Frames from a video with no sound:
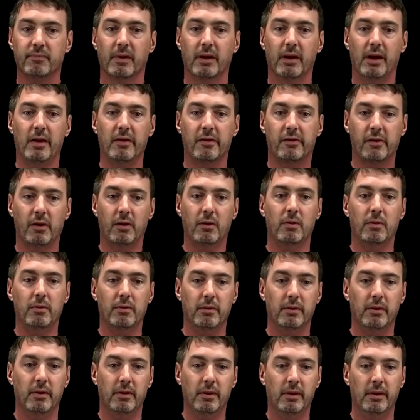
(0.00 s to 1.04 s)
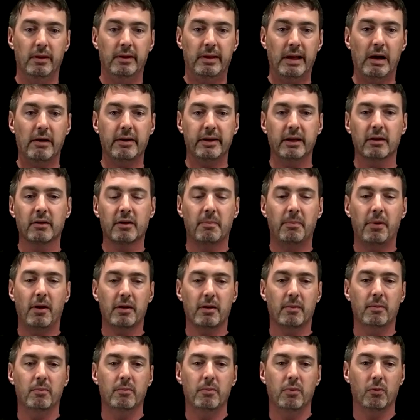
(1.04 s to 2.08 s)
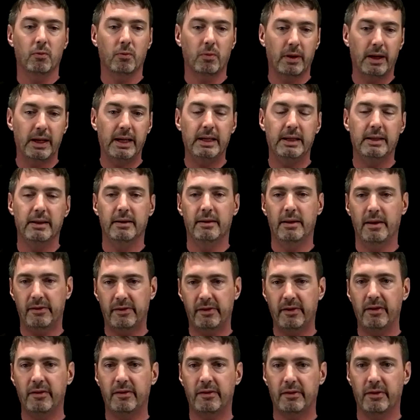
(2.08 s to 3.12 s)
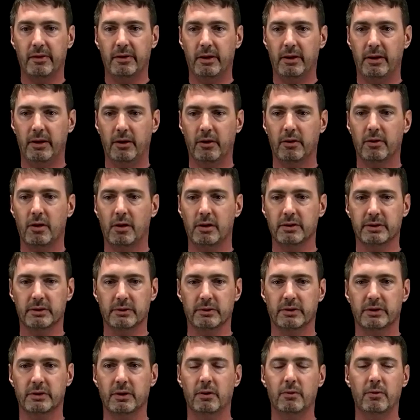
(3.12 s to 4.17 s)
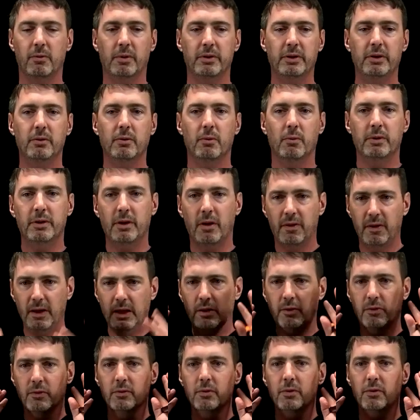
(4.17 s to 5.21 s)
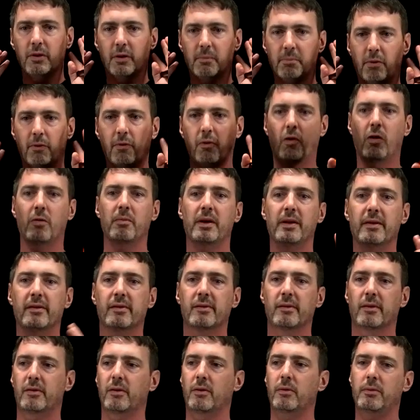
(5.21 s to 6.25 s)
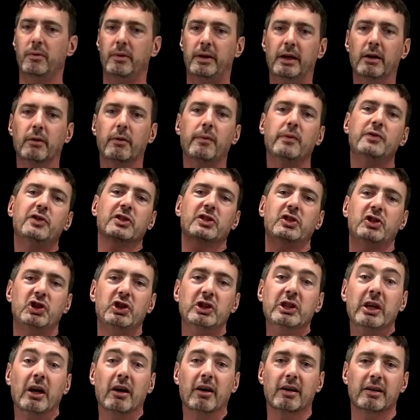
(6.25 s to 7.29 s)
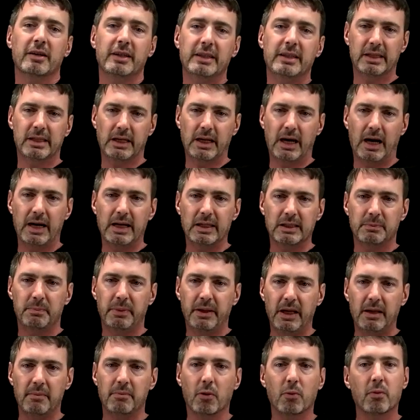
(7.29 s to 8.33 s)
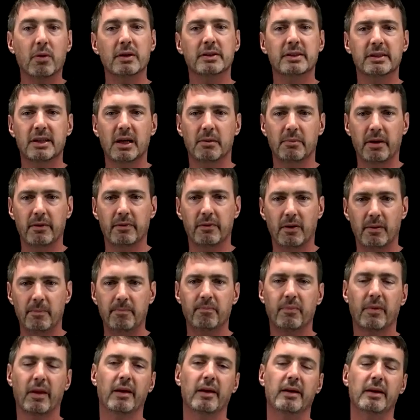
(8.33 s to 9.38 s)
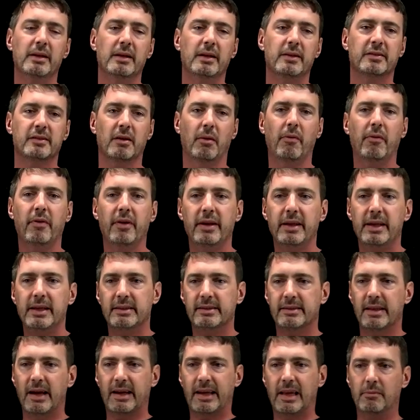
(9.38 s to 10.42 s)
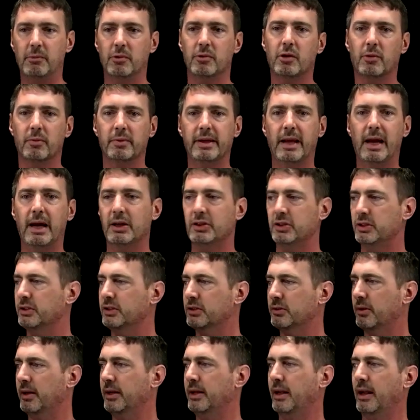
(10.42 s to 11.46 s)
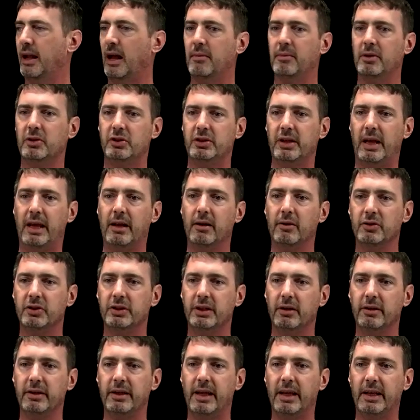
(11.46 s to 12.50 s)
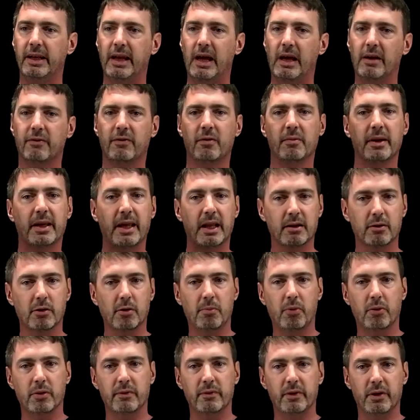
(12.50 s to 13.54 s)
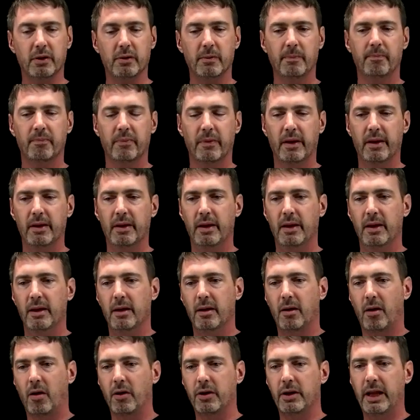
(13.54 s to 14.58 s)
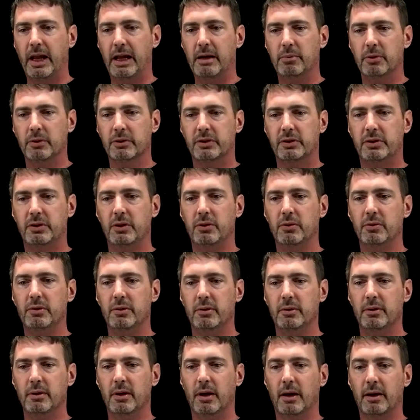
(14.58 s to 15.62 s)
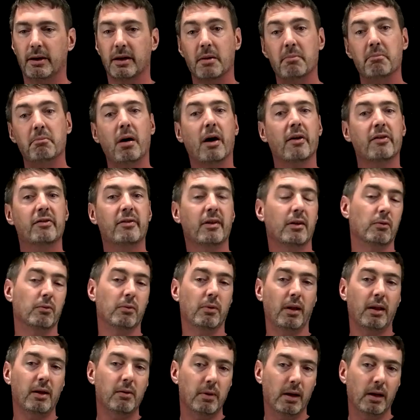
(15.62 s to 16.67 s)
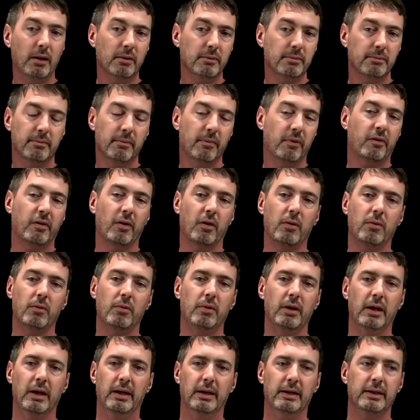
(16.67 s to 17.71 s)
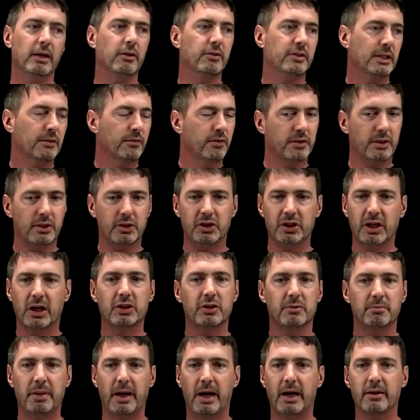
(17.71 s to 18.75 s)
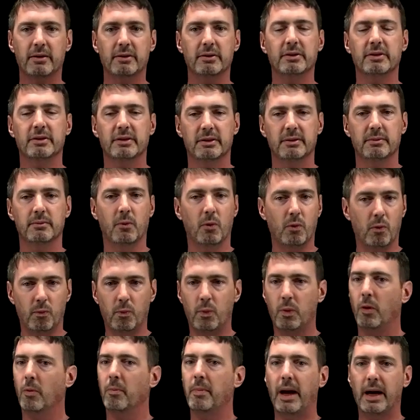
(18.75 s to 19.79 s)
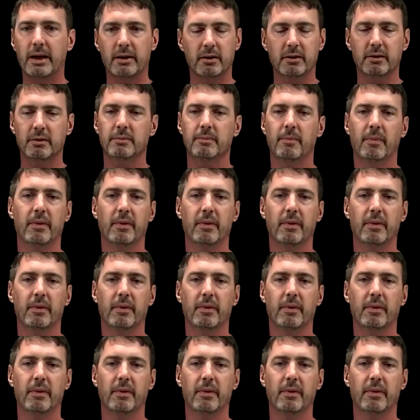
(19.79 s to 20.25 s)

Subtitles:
And so down here at the bottom right, this is your nozzle. So when you think through the performance, so here we've just generically ISP, but where is it coming from? Some of it is that chemical reaction. So right, how much energy are you getting out from the chemical point of view? Are you able to combust it really well? So different injection patterns will matter.